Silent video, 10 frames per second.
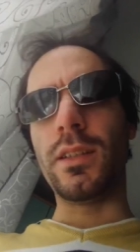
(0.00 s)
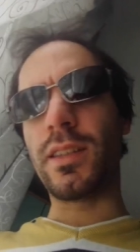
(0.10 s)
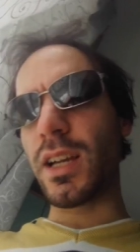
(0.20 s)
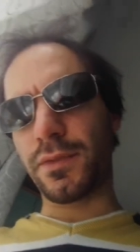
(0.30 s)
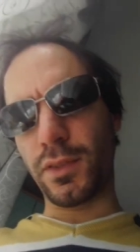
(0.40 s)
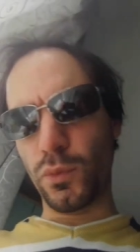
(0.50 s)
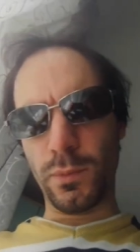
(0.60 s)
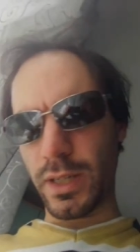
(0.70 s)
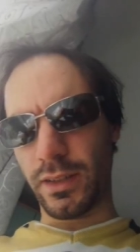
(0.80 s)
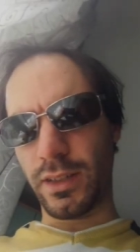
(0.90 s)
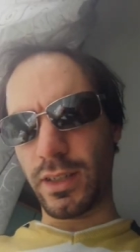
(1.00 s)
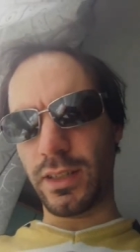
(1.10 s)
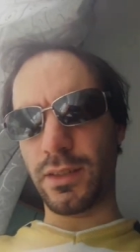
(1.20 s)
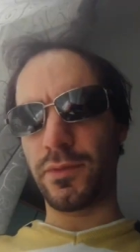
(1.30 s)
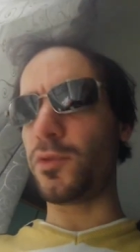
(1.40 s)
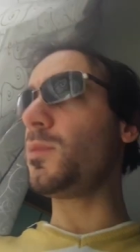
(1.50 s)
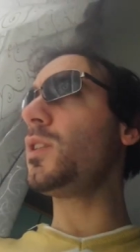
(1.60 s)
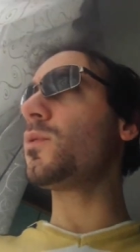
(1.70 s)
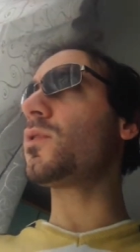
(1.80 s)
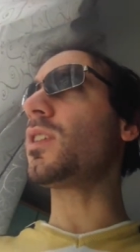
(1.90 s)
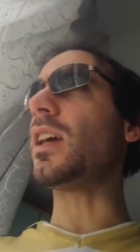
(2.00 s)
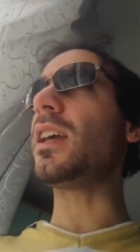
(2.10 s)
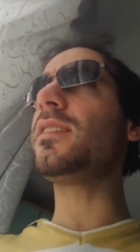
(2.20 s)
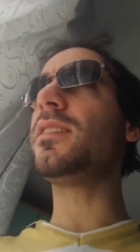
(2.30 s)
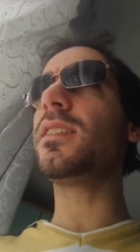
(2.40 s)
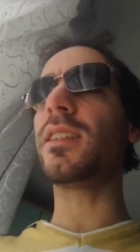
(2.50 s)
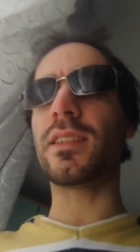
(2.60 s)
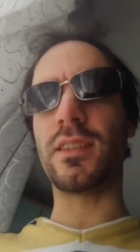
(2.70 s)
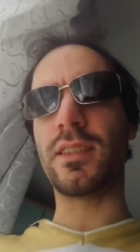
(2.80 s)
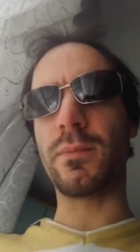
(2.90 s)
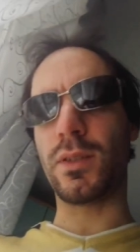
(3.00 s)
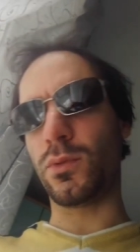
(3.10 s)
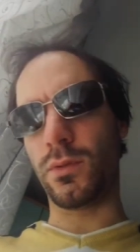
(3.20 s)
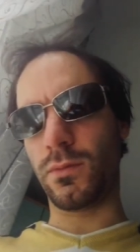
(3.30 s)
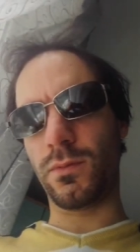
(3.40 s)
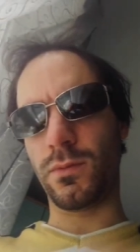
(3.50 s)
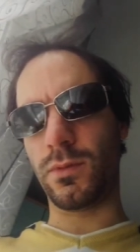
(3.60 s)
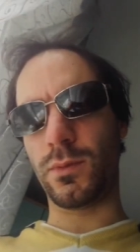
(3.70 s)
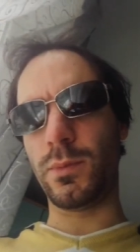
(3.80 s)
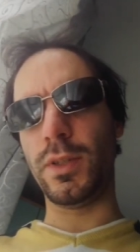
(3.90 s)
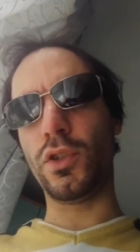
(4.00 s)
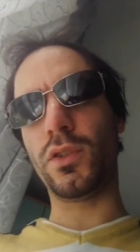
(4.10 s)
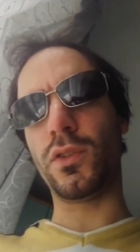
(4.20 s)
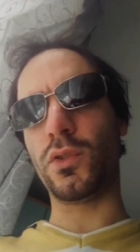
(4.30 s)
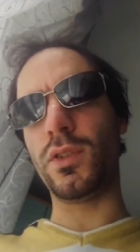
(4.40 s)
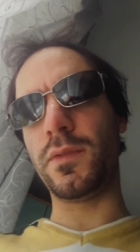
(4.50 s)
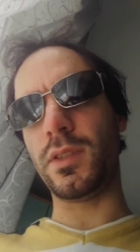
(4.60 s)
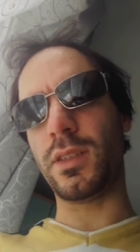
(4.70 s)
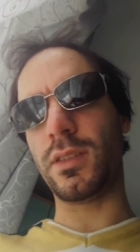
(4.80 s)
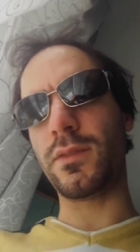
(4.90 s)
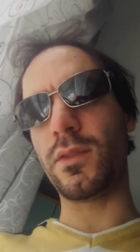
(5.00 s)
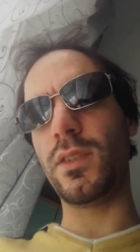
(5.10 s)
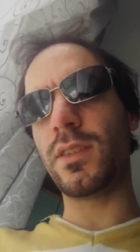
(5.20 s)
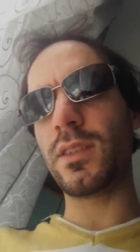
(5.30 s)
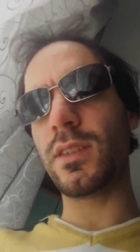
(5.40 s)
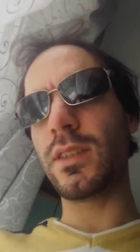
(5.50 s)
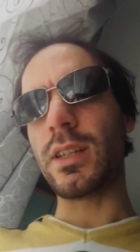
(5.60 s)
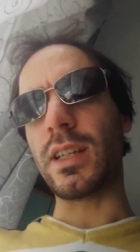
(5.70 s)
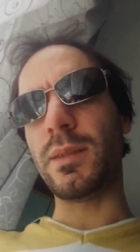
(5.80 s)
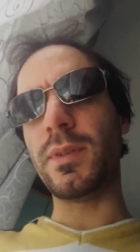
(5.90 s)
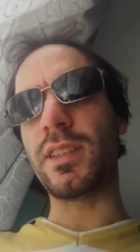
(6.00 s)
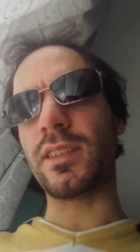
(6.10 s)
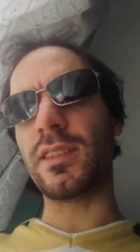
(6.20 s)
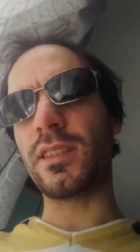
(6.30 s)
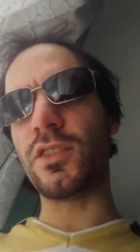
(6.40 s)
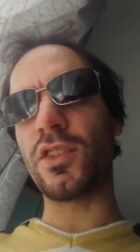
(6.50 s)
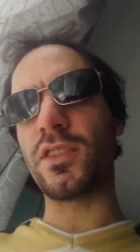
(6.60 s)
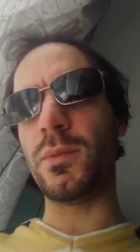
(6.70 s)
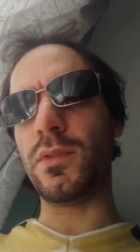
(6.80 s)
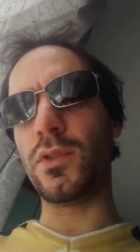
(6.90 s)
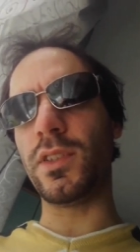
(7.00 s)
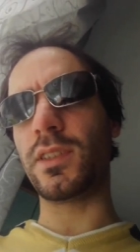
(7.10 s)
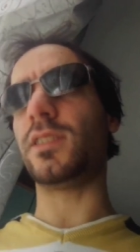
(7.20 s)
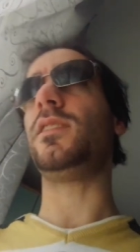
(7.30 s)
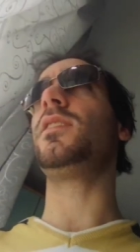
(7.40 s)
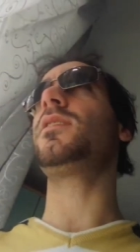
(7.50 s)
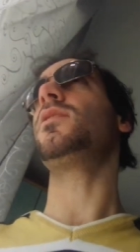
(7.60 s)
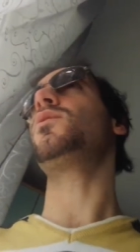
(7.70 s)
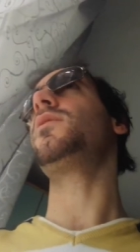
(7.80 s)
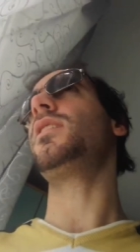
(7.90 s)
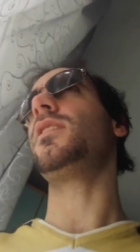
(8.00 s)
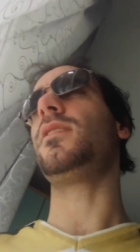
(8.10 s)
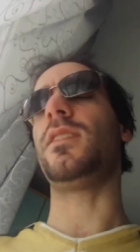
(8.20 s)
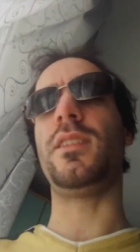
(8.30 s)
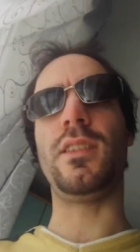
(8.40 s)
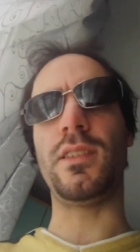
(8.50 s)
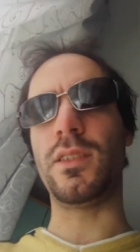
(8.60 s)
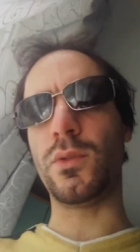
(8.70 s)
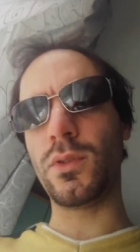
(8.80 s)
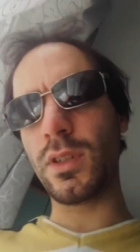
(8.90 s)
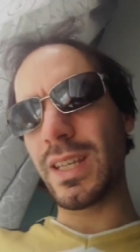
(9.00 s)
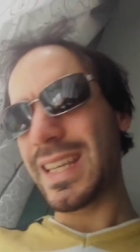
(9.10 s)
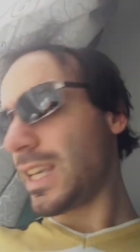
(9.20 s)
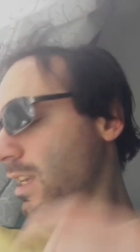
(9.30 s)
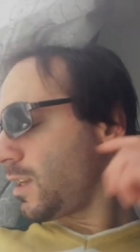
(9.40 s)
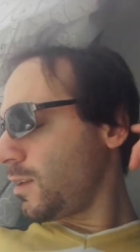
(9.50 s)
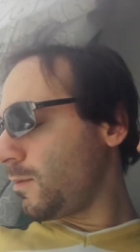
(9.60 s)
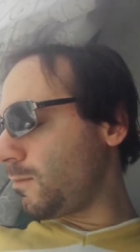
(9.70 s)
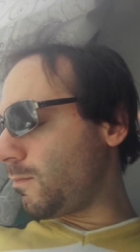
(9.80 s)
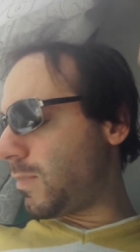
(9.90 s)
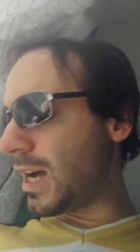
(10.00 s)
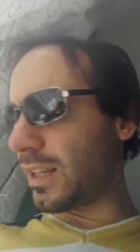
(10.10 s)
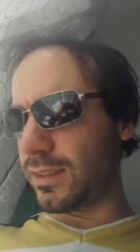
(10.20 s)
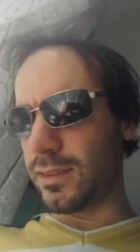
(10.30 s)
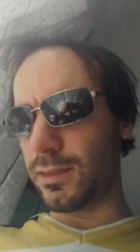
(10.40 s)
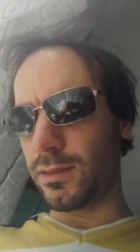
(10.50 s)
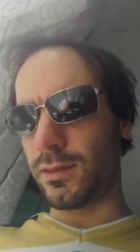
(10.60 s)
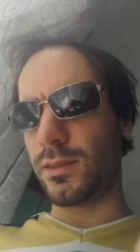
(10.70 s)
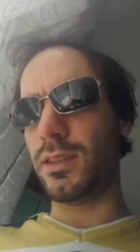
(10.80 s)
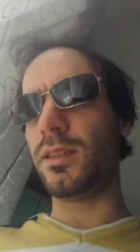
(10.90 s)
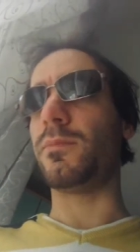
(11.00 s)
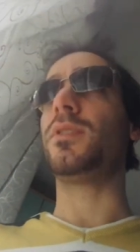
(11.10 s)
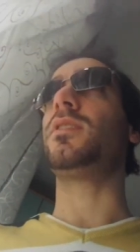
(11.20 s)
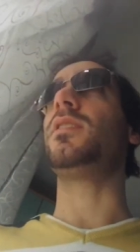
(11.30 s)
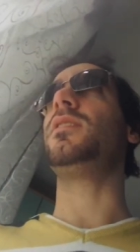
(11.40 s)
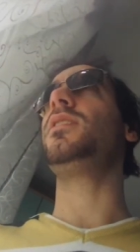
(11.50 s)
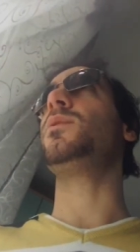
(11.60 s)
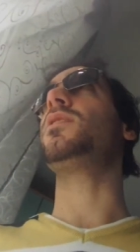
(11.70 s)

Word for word: this afternoon, practically in a few minutes, I think that the temperature uh, will be not so different from this. I repeat, as I said just before, sixty-six and two Fahrenheit, nineteen Celsius. But uh, the really important thing in